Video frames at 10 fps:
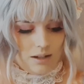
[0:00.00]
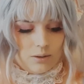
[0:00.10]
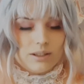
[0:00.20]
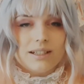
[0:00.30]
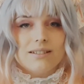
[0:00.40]

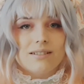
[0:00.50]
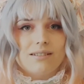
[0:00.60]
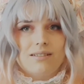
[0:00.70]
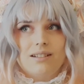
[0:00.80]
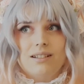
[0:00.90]

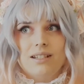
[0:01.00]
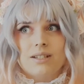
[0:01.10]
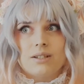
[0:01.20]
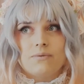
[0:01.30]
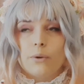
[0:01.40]
Lolita
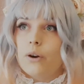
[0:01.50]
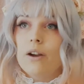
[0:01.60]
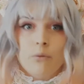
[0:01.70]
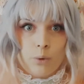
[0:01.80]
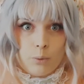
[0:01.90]
is for
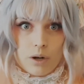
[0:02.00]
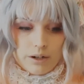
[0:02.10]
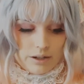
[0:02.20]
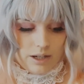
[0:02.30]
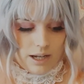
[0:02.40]

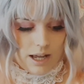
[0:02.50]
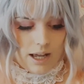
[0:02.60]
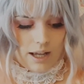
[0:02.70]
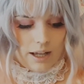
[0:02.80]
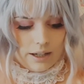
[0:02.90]
everyone
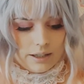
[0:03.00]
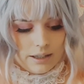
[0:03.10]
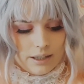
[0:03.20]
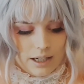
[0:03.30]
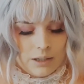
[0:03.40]

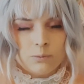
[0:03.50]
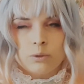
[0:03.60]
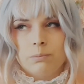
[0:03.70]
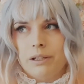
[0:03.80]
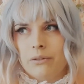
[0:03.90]
and it
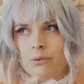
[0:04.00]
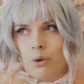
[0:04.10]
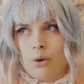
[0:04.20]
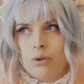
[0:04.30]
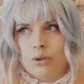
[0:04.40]
would be
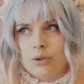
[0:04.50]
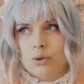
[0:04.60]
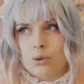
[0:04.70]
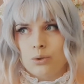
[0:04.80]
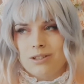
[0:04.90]
wrong to